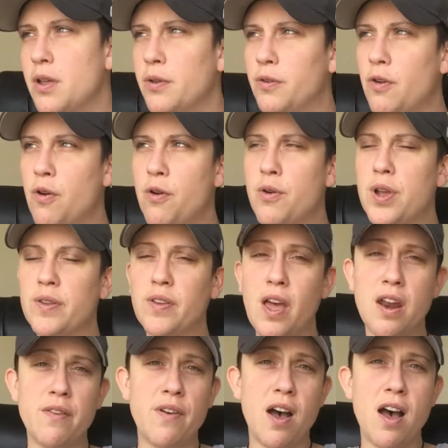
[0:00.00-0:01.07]
So it's
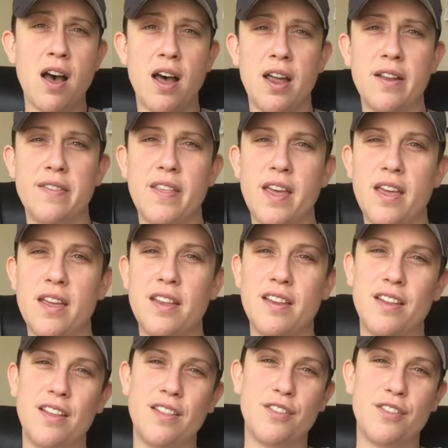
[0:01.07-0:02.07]
kind of odd that